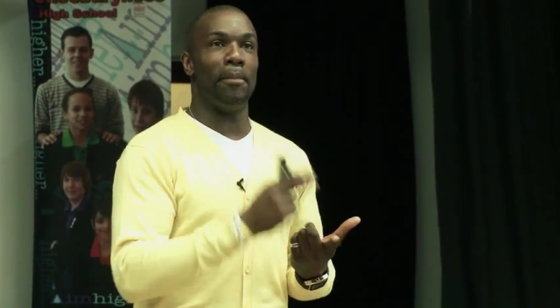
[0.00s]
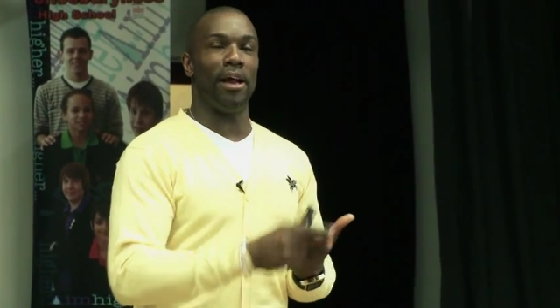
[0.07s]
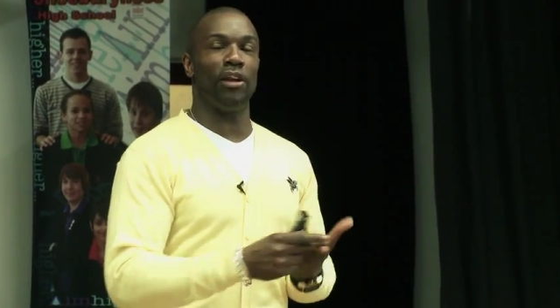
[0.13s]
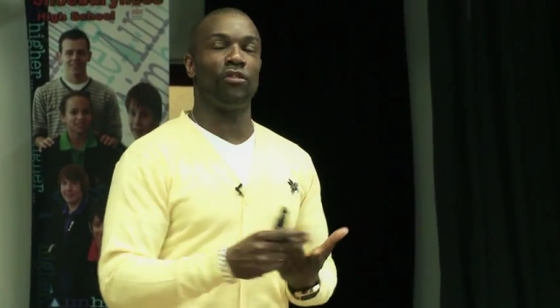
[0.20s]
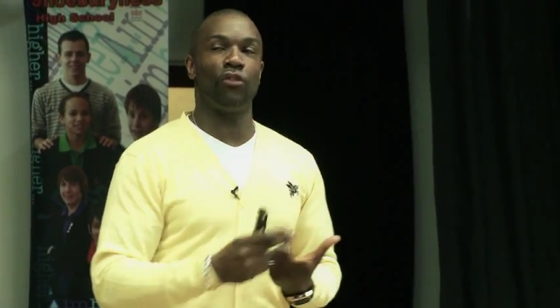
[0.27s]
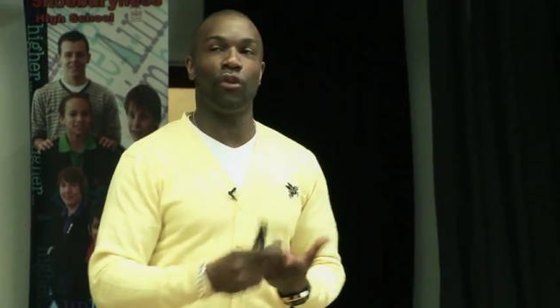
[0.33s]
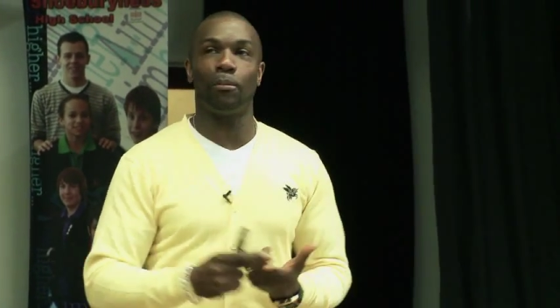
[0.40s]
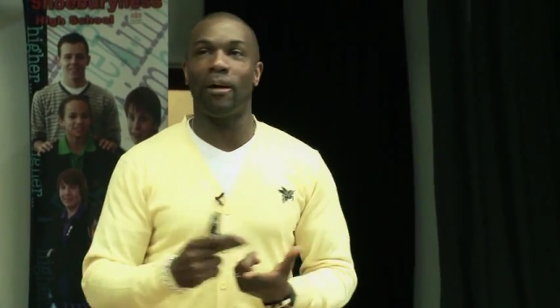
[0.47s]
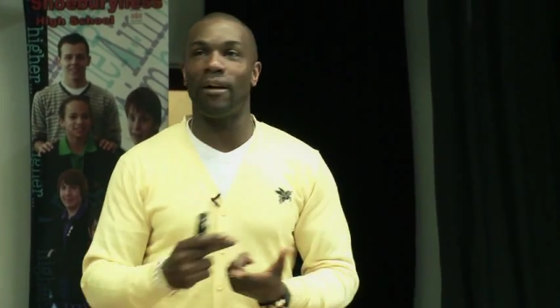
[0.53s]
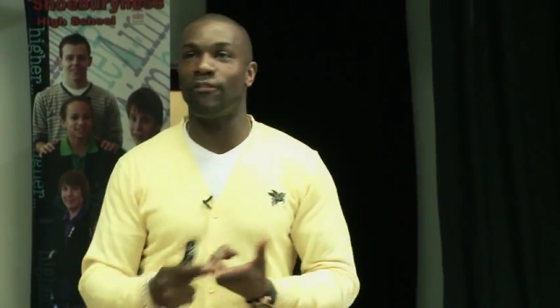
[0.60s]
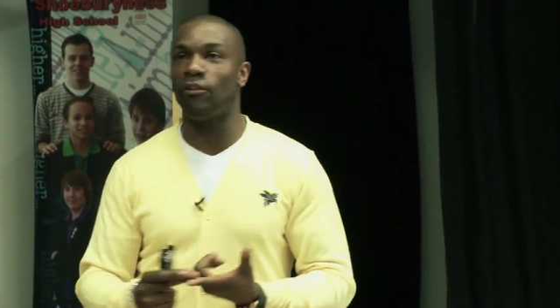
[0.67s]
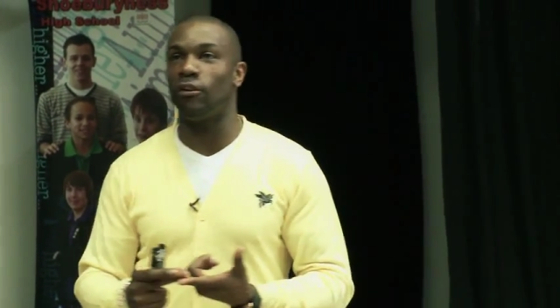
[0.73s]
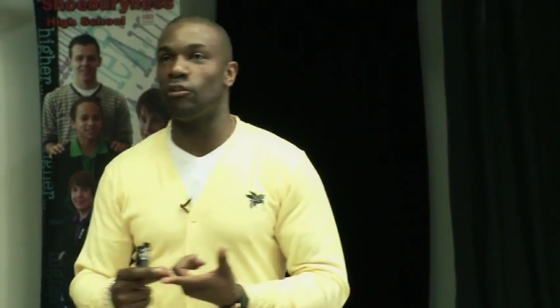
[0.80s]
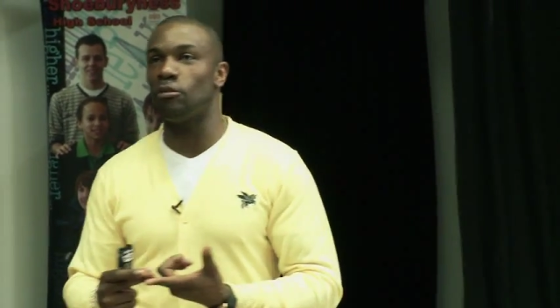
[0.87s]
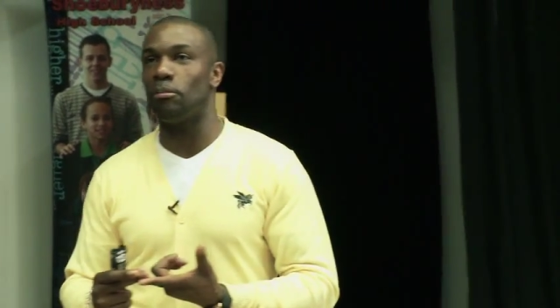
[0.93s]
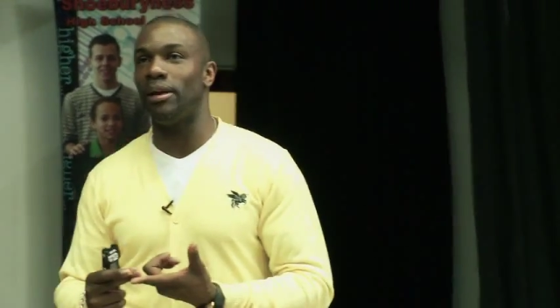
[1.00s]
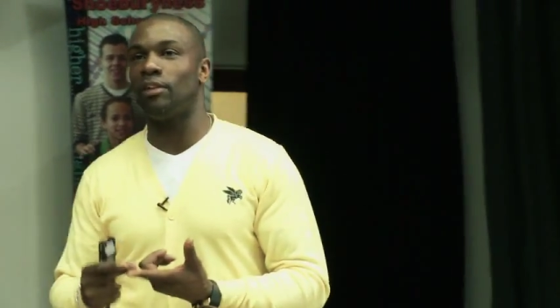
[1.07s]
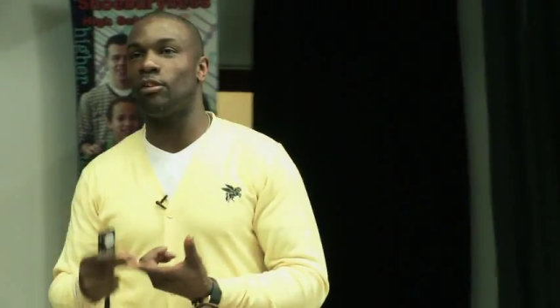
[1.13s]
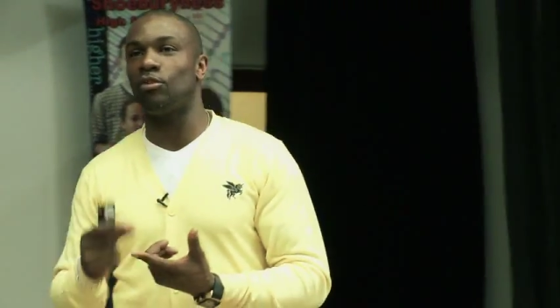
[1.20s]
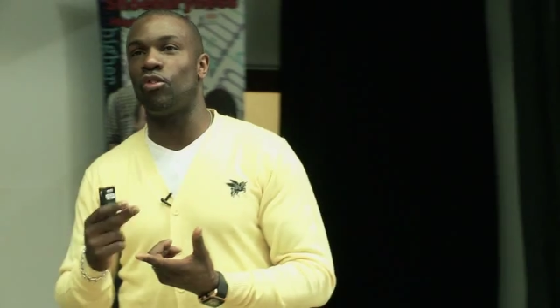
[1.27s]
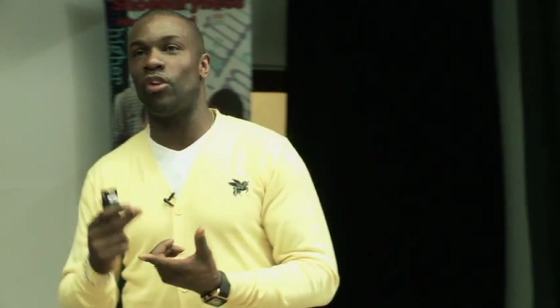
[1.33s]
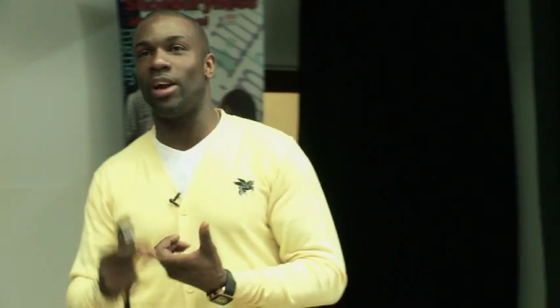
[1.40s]
men's 4x400
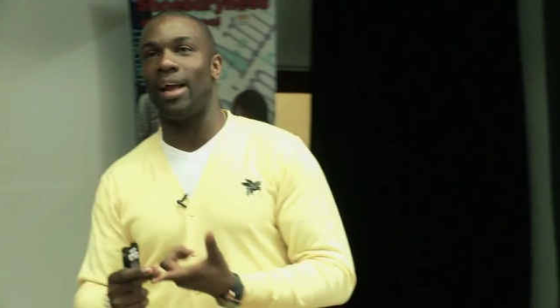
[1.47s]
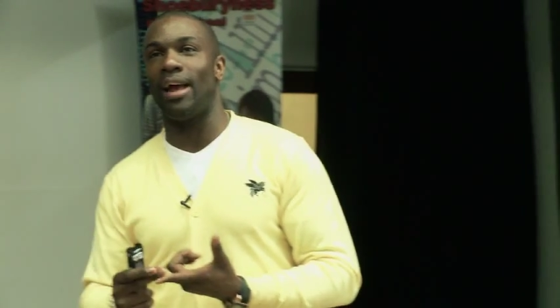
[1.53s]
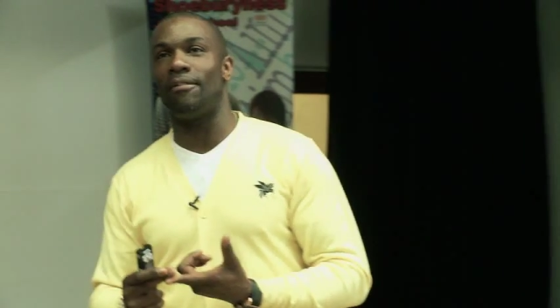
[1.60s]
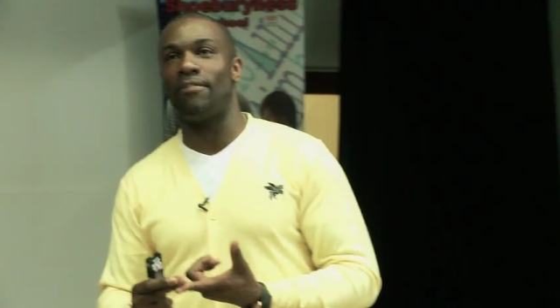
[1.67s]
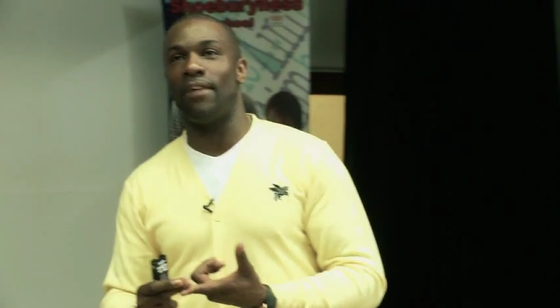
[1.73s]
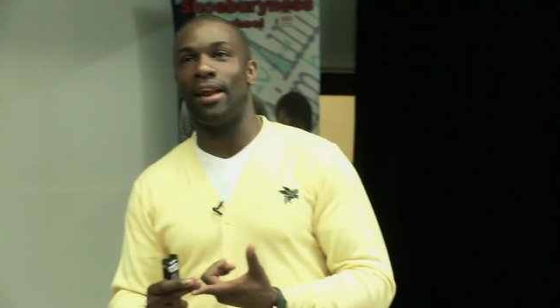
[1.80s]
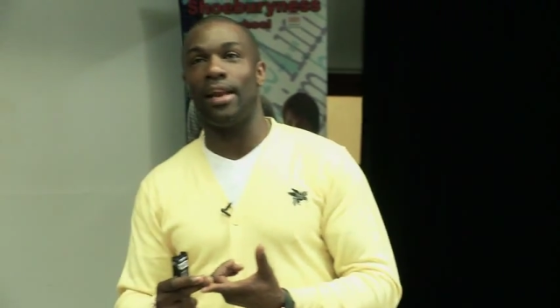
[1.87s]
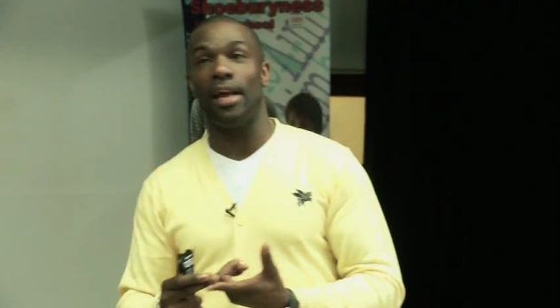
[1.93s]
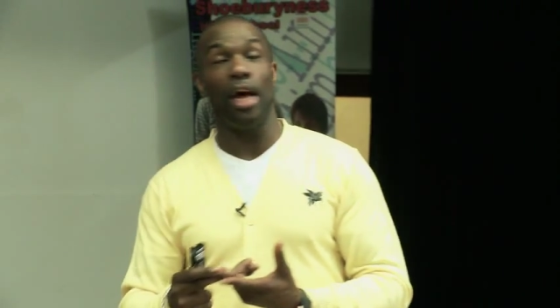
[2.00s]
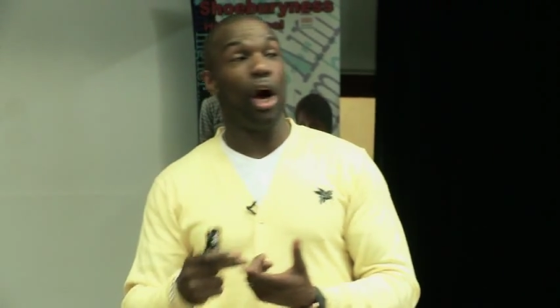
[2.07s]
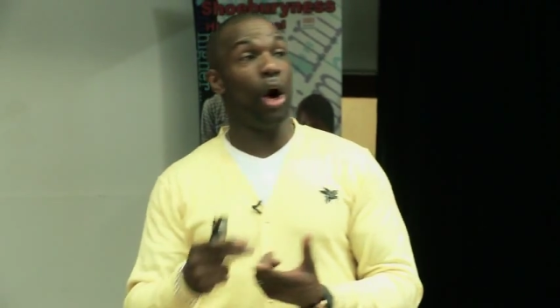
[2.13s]
metres relay event